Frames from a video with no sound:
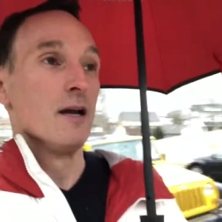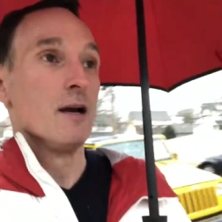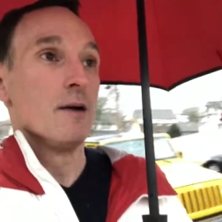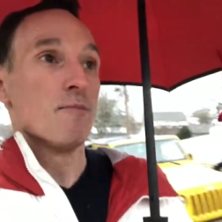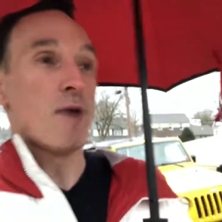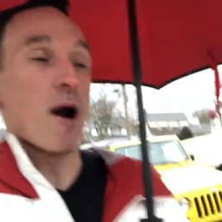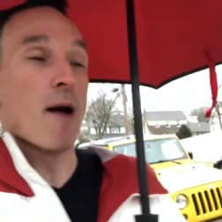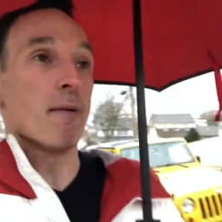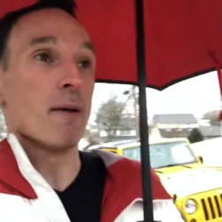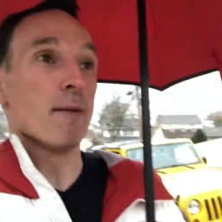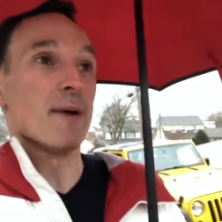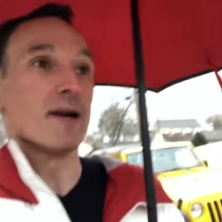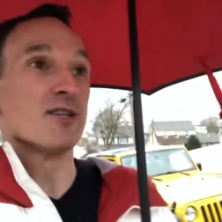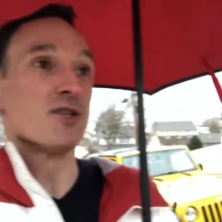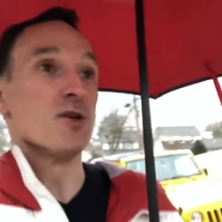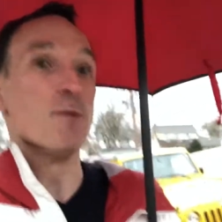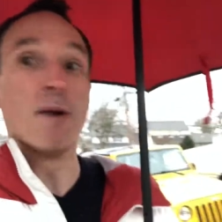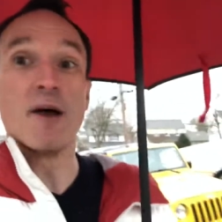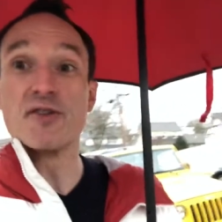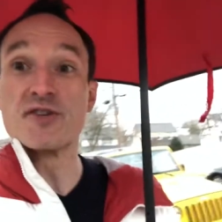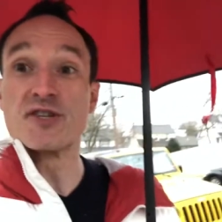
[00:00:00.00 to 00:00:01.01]
probably about 2
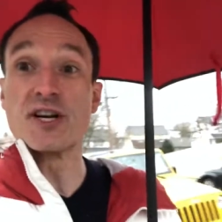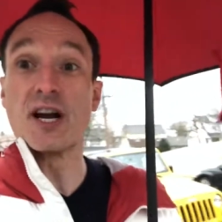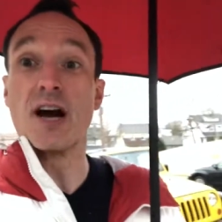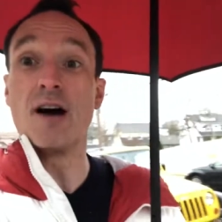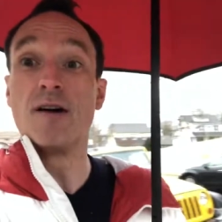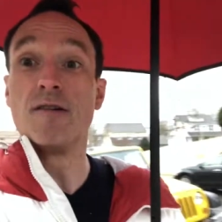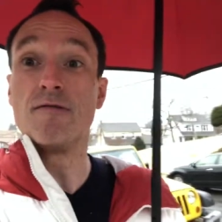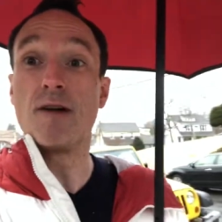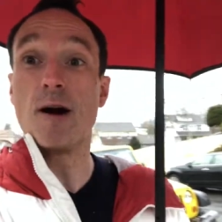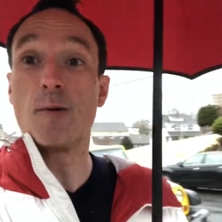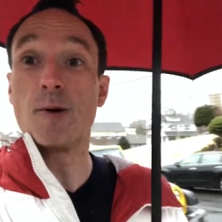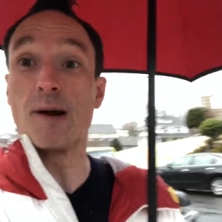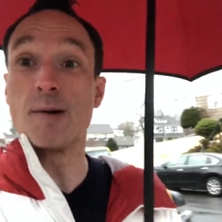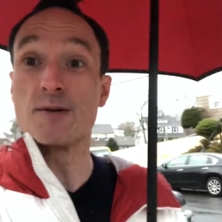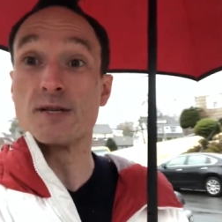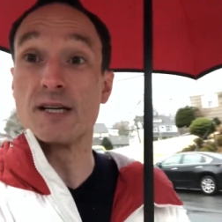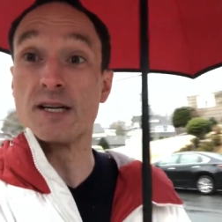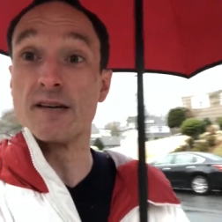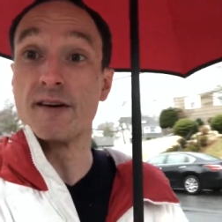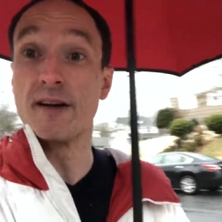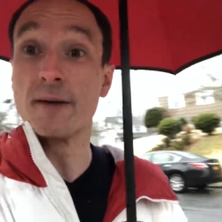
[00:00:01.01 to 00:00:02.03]
months ago, right when I was
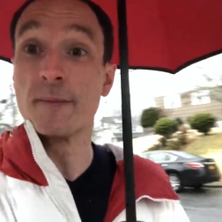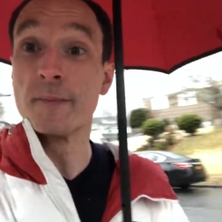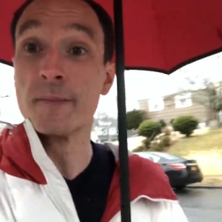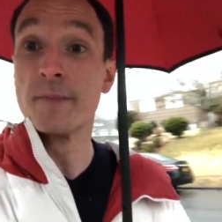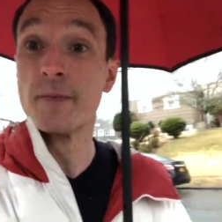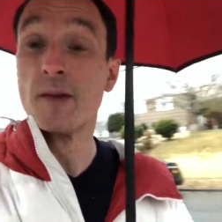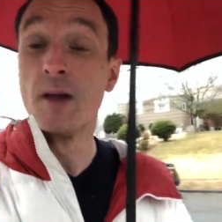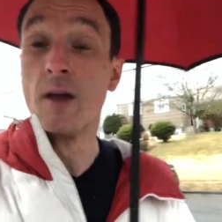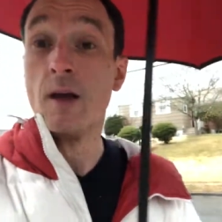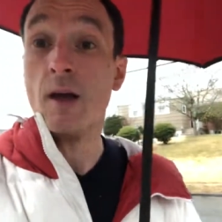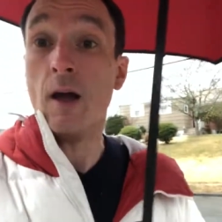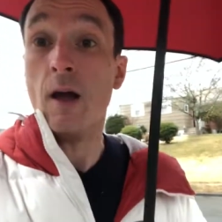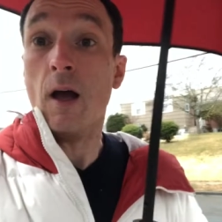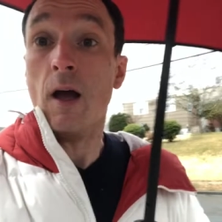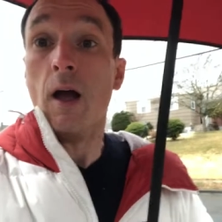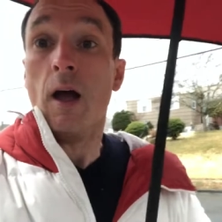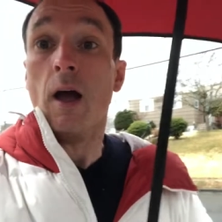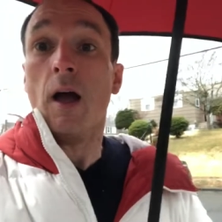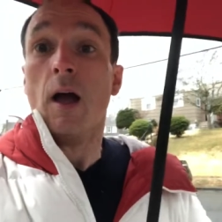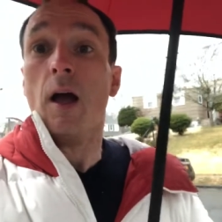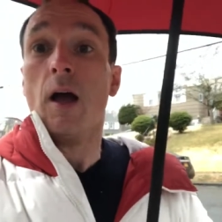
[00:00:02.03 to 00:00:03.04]
leaving.
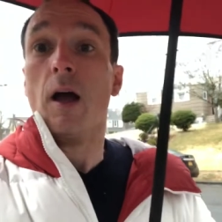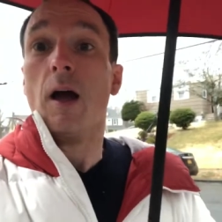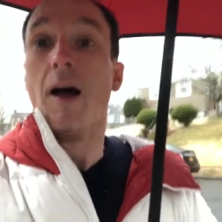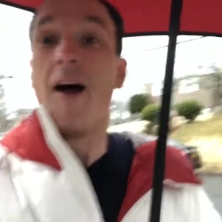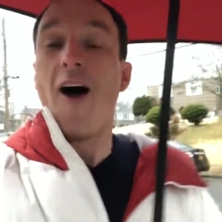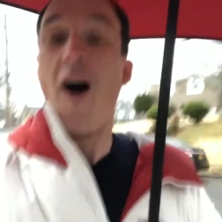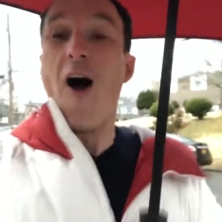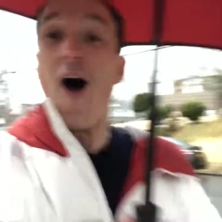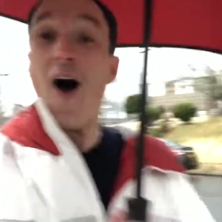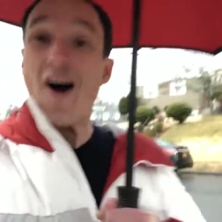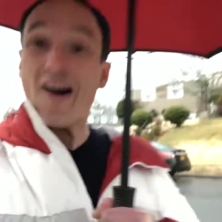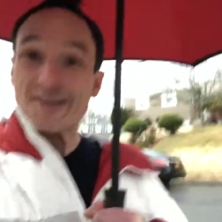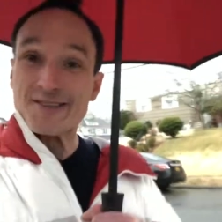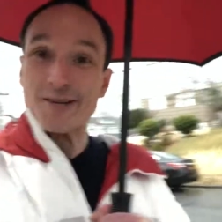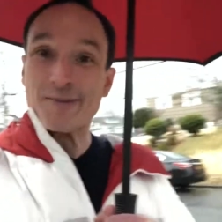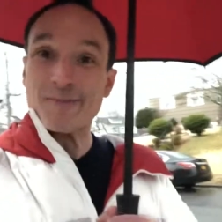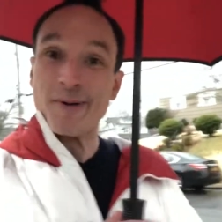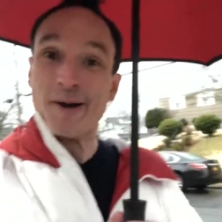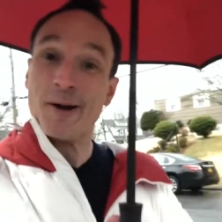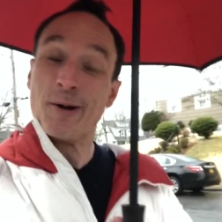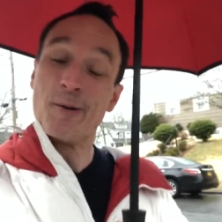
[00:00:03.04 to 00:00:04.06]

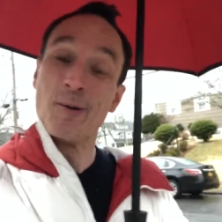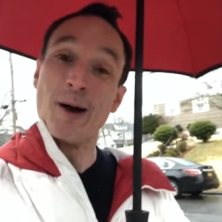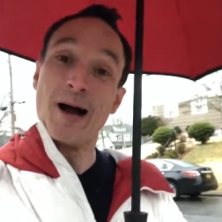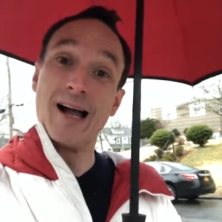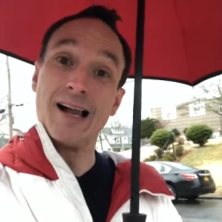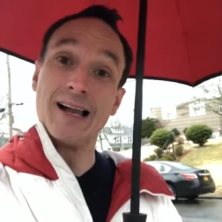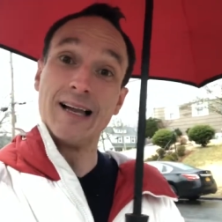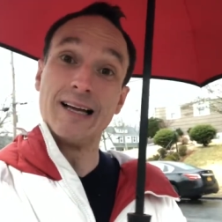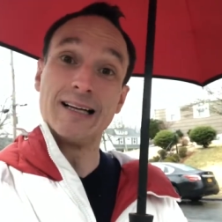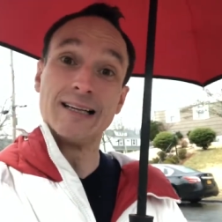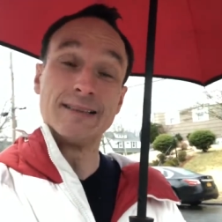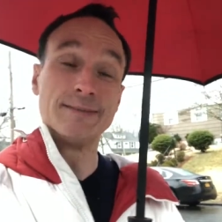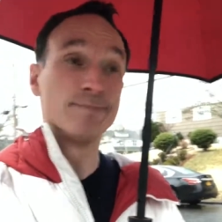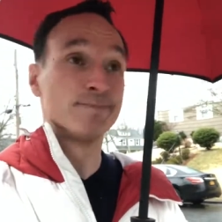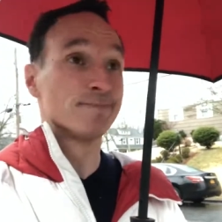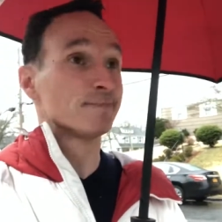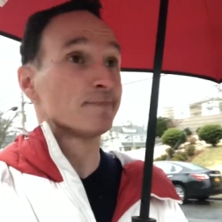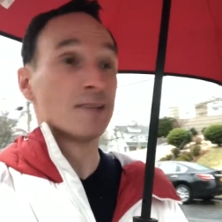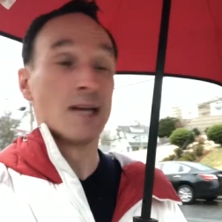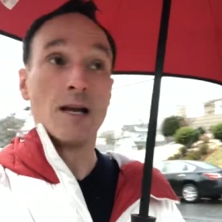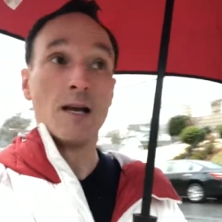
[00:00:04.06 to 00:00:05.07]
Awesome. Well,
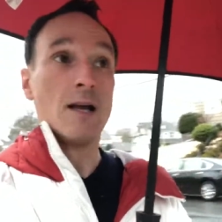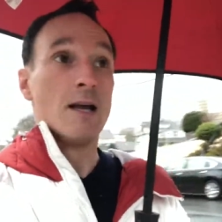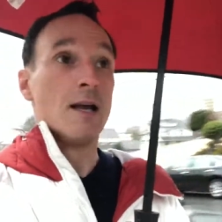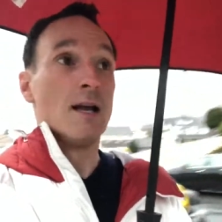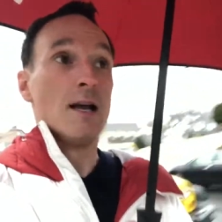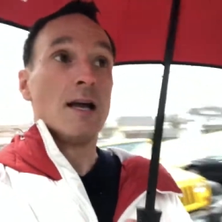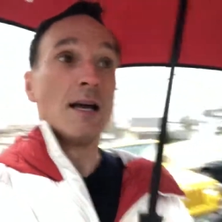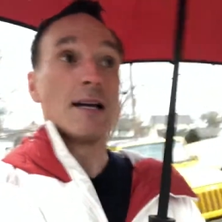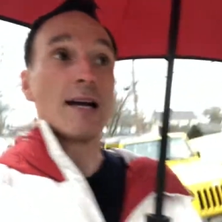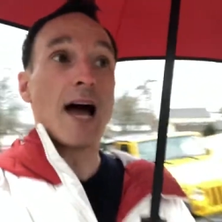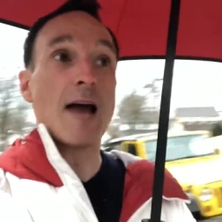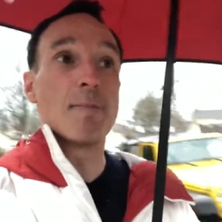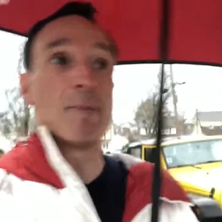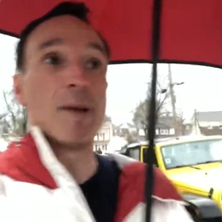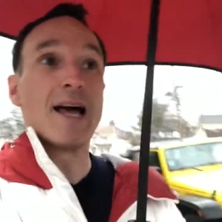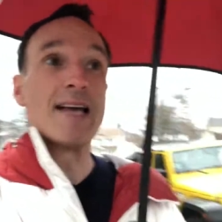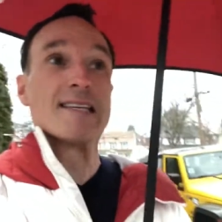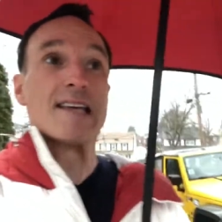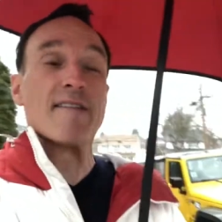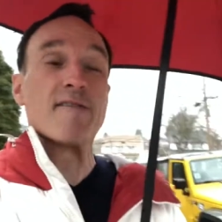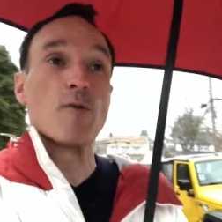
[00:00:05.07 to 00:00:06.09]
God
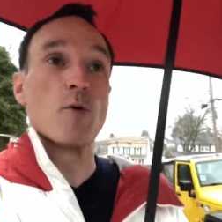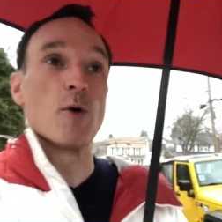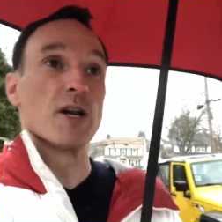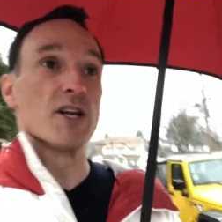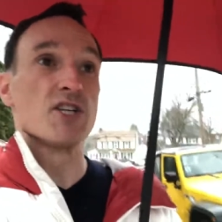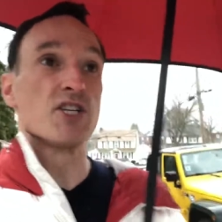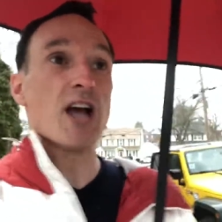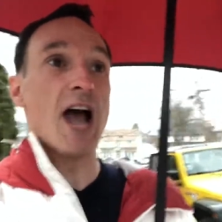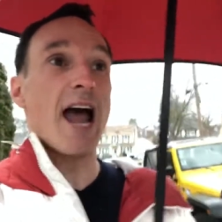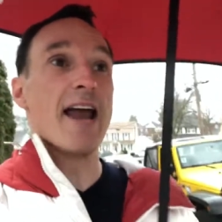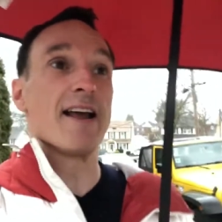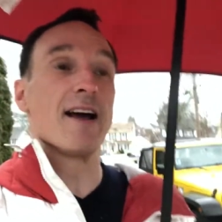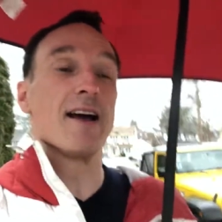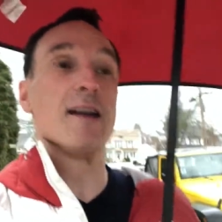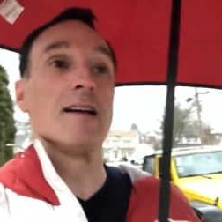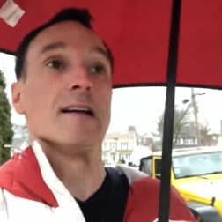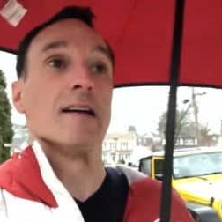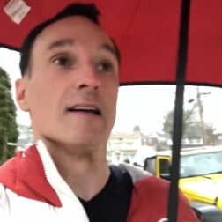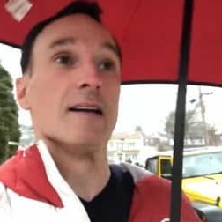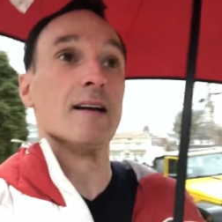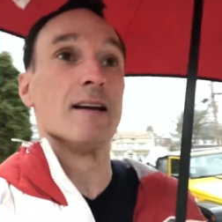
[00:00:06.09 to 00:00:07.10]
bless everyone in China.
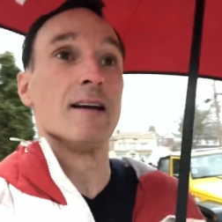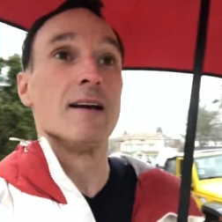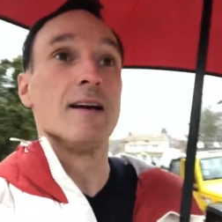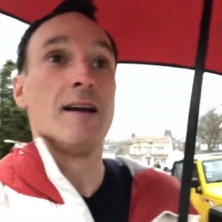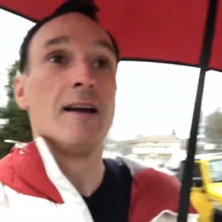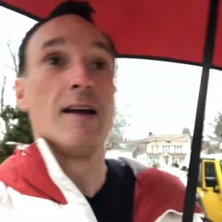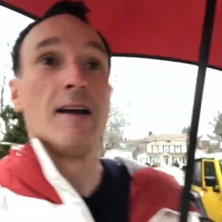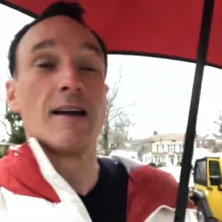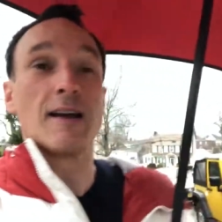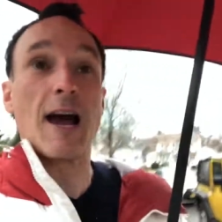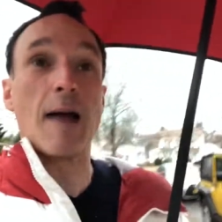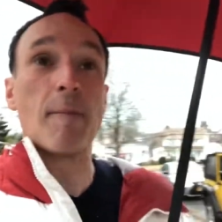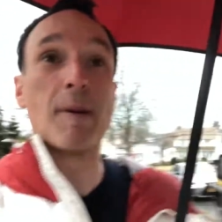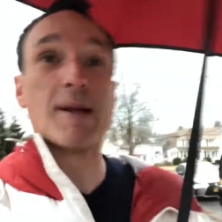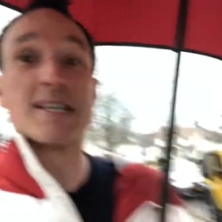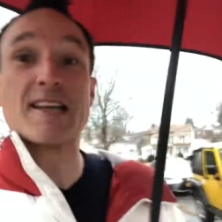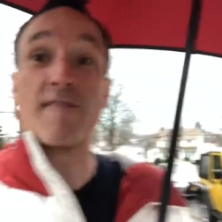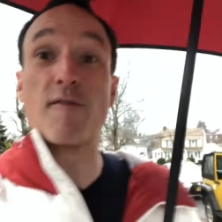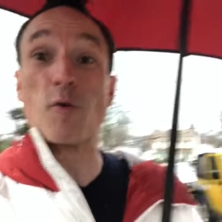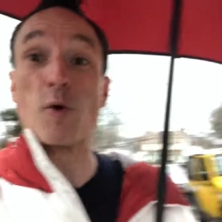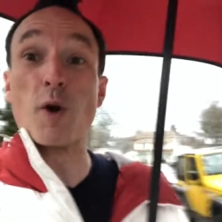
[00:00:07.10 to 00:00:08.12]
God bless
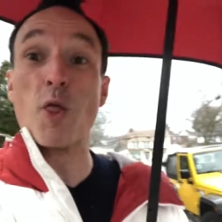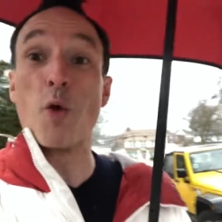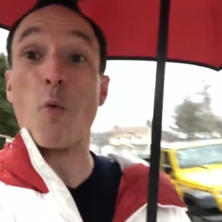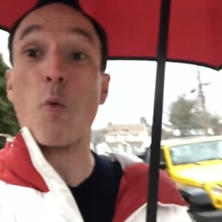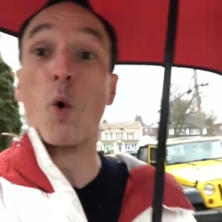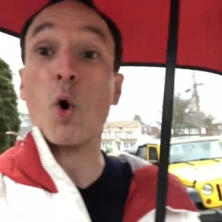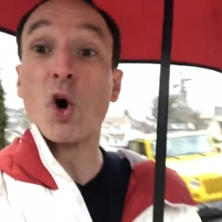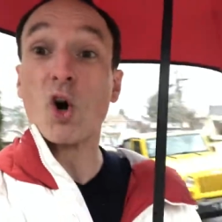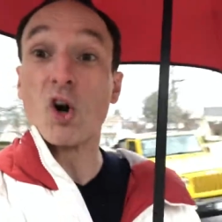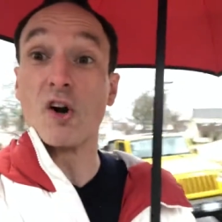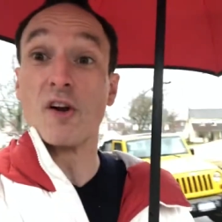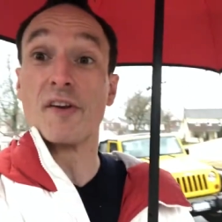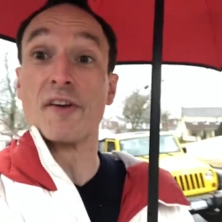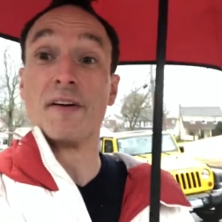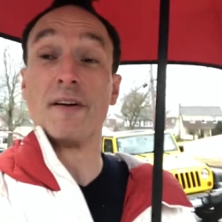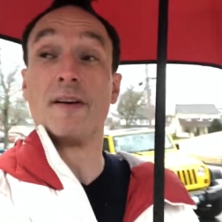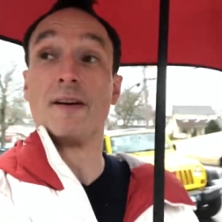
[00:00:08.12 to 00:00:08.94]
everyone in the world.